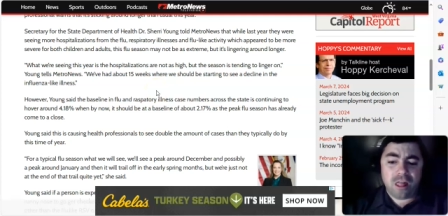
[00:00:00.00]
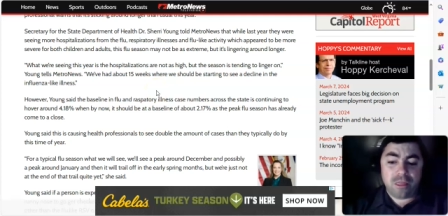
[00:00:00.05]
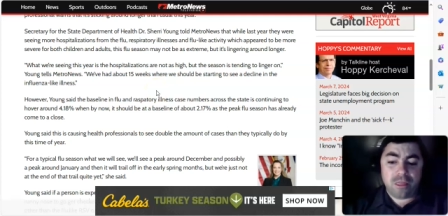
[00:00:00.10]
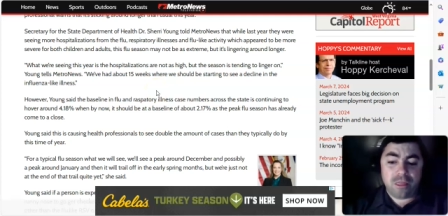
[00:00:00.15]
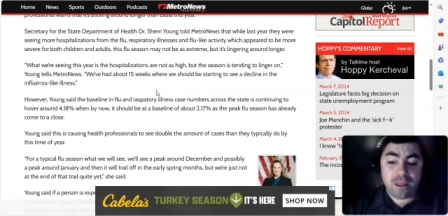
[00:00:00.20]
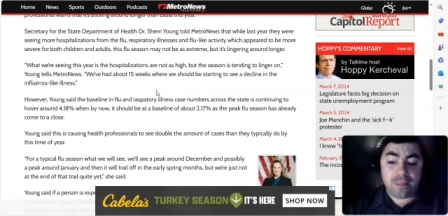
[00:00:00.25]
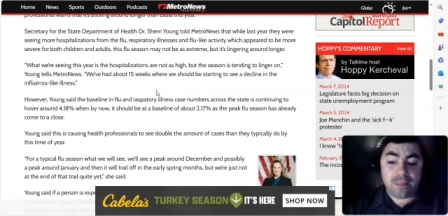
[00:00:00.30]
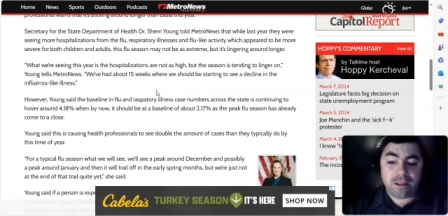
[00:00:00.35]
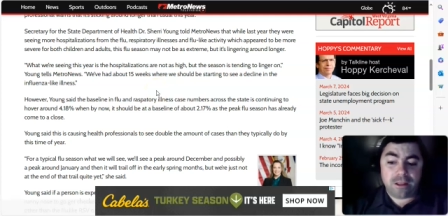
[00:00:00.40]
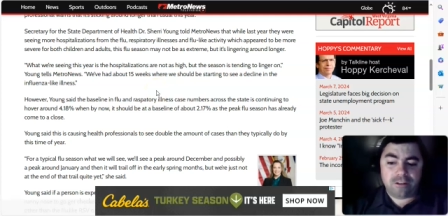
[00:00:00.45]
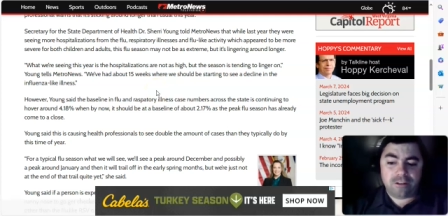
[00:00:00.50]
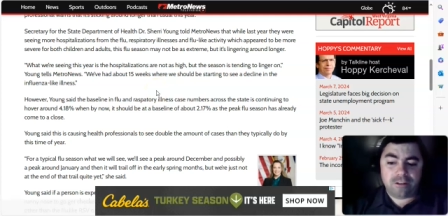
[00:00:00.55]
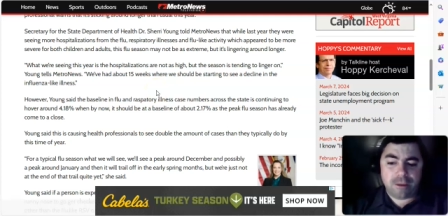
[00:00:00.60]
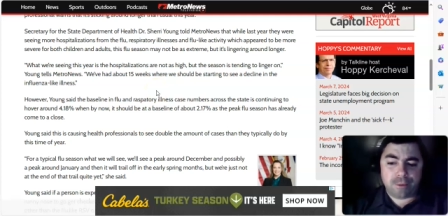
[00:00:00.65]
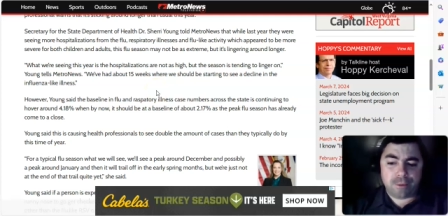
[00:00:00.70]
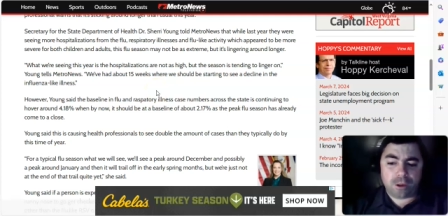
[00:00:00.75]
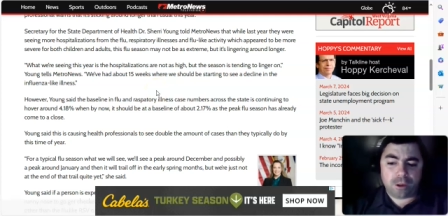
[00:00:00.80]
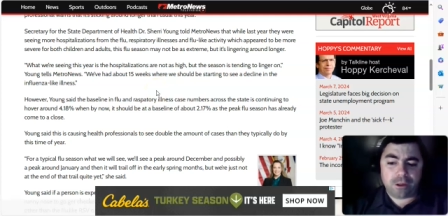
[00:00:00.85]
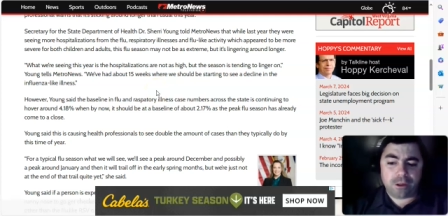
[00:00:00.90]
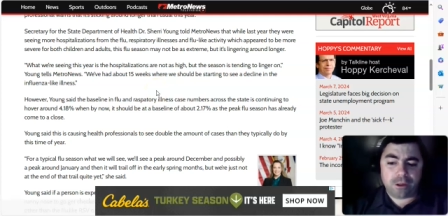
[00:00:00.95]
than they
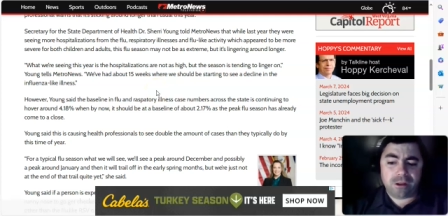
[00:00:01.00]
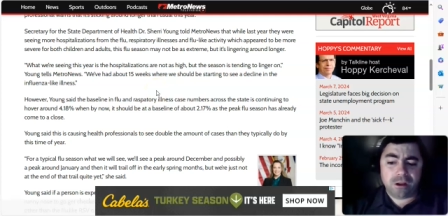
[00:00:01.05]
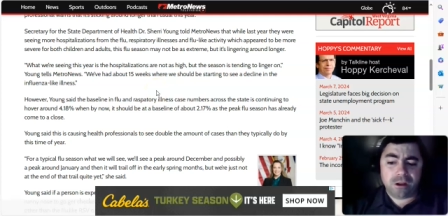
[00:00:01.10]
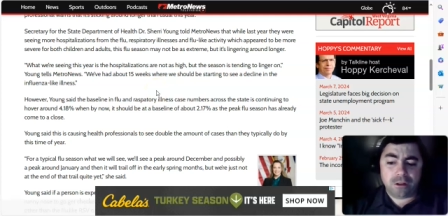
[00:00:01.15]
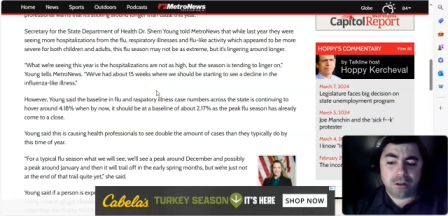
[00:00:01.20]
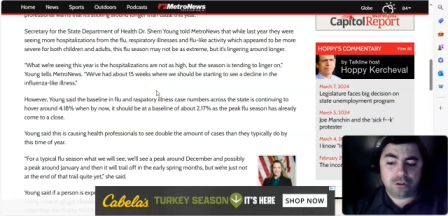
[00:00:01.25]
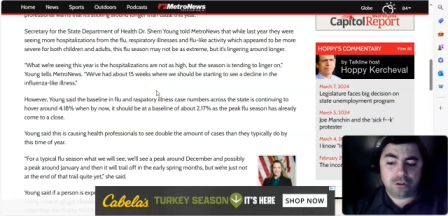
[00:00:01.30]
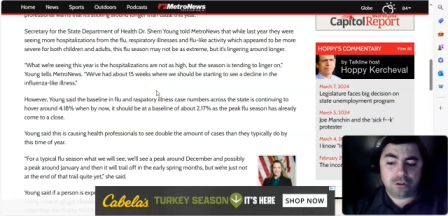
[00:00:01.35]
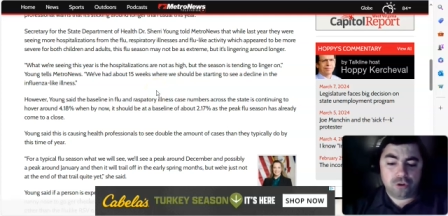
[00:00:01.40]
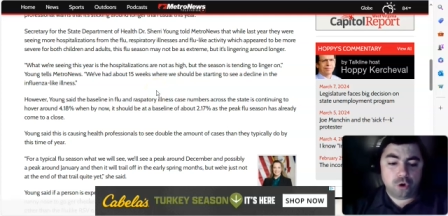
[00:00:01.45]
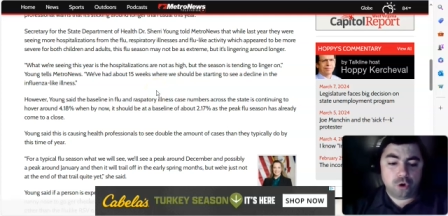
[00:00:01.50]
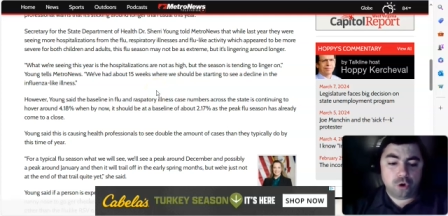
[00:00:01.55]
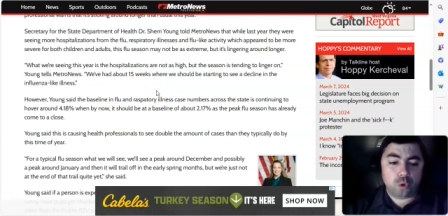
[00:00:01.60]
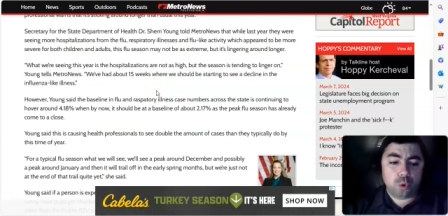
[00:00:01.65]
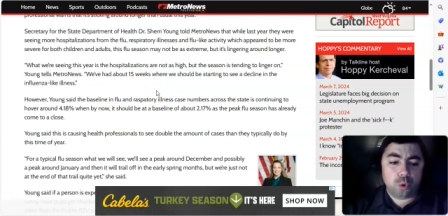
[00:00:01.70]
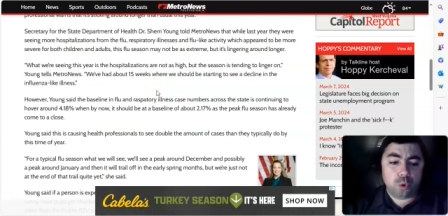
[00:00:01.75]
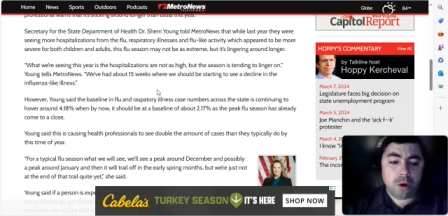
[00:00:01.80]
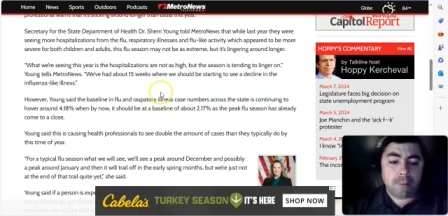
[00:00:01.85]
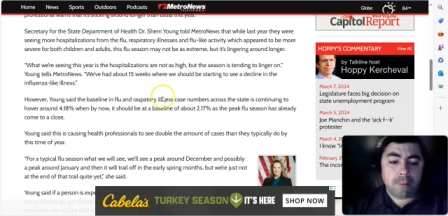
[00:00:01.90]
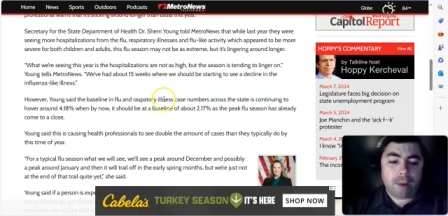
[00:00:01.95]
typically
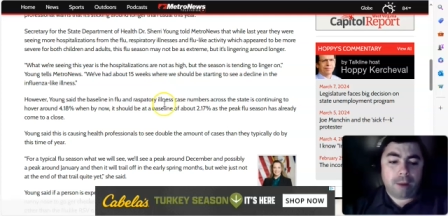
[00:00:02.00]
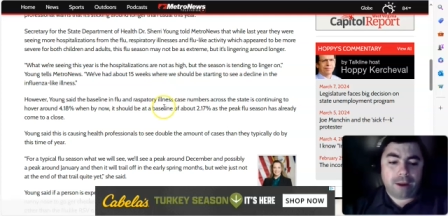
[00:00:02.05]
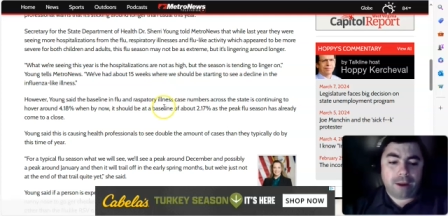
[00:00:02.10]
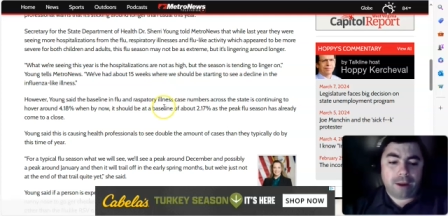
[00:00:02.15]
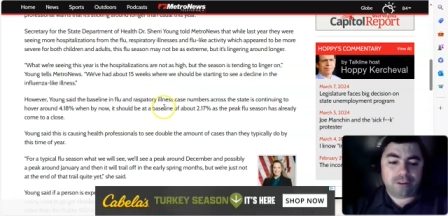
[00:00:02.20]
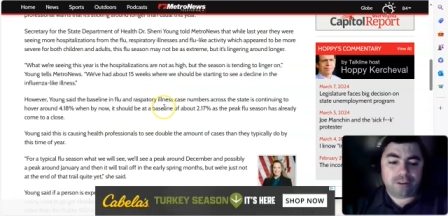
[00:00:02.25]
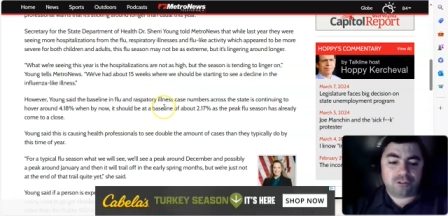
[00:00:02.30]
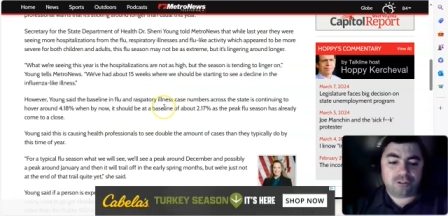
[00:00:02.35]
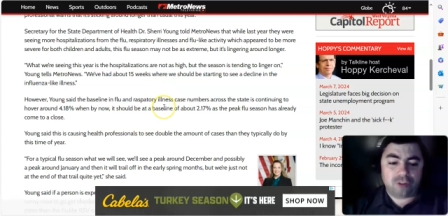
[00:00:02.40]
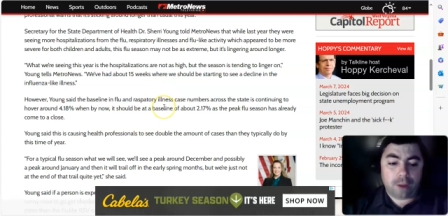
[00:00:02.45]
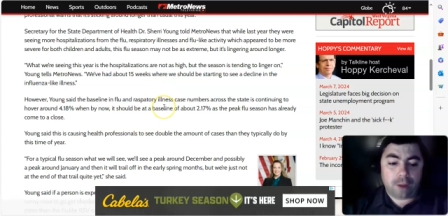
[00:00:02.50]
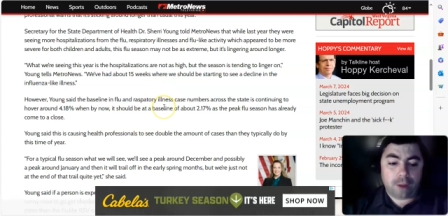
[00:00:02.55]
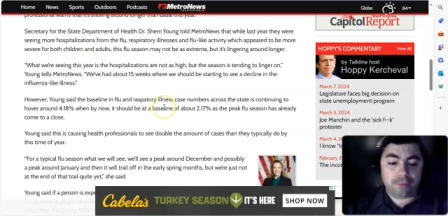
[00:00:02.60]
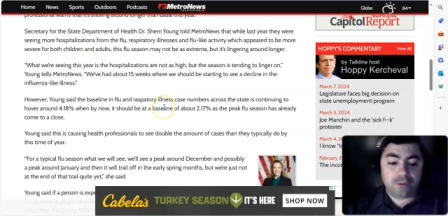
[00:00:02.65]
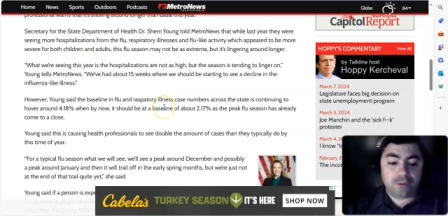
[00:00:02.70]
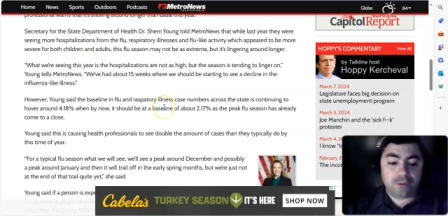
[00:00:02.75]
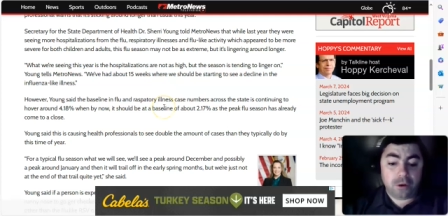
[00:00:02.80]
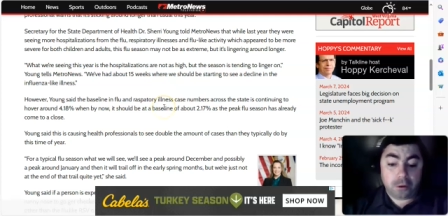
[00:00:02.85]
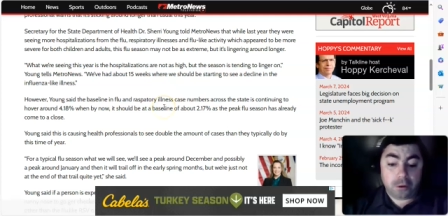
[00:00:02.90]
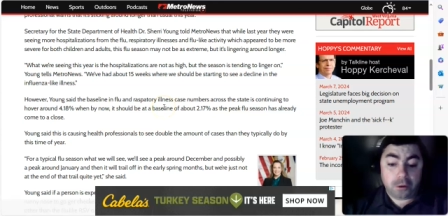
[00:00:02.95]
do by this time
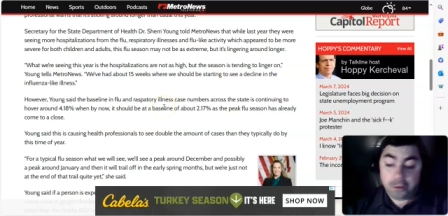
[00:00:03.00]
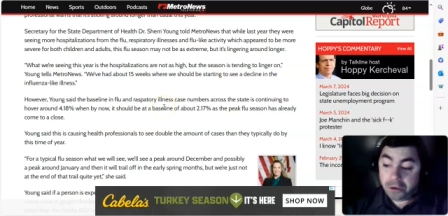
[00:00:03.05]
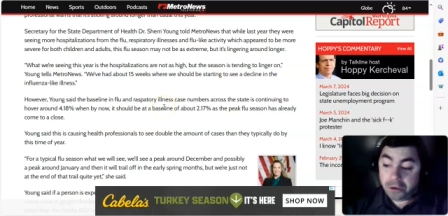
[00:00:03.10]
of year.